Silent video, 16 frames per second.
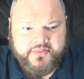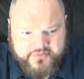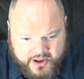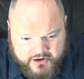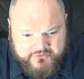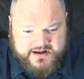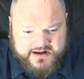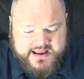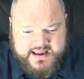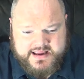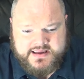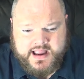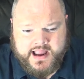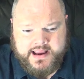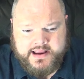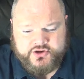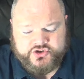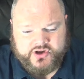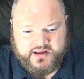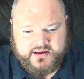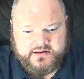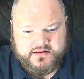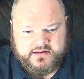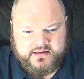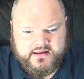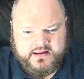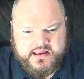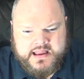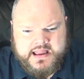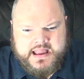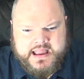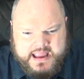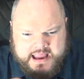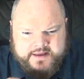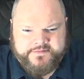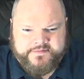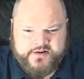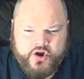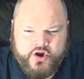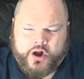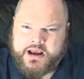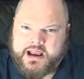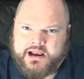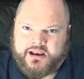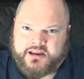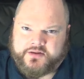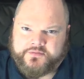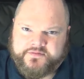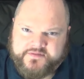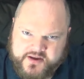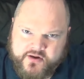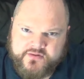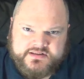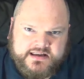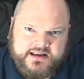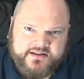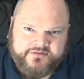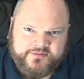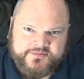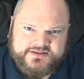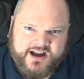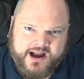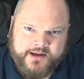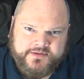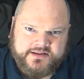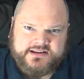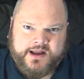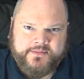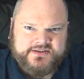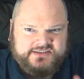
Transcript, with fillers: thoroughly engaging, if not a little confusing from time to time,